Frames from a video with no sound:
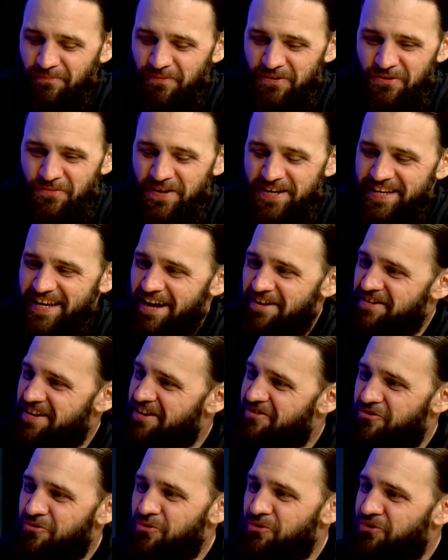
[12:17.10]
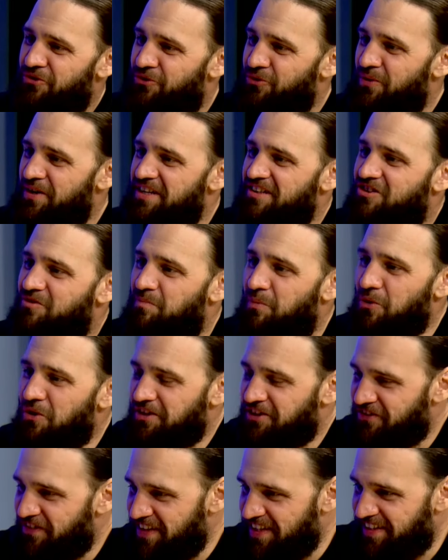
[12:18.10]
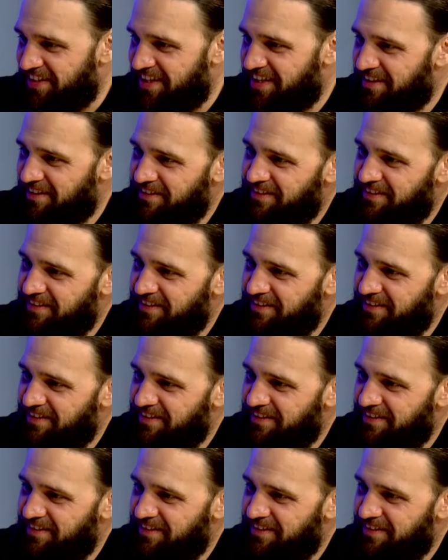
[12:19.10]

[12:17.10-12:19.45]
When you went down there, do any sports or anything?